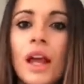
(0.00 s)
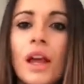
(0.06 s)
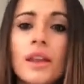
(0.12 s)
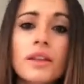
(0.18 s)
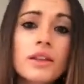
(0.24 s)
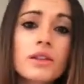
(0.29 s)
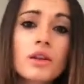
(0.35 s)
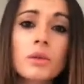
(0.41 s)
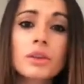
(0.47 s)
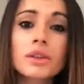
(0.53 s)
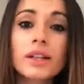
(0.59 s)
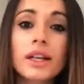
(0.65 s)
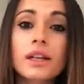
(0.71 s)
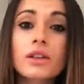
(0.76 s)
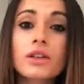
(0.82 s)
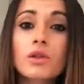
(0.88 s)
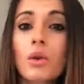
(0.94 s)
These are
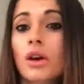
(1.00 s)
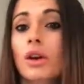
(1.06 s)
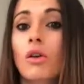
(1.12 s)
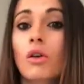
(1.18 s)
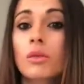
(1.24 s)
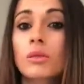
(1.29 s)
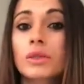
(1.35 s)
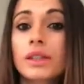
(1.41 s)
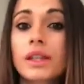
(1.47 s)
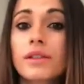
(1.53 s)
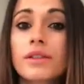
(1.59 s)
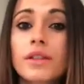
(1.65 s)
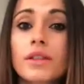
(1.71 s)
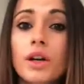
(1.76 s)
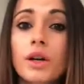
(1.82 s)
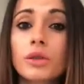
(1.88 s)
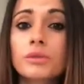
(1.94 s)
related to our core beliefs.
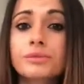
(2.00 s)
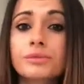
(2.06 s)
So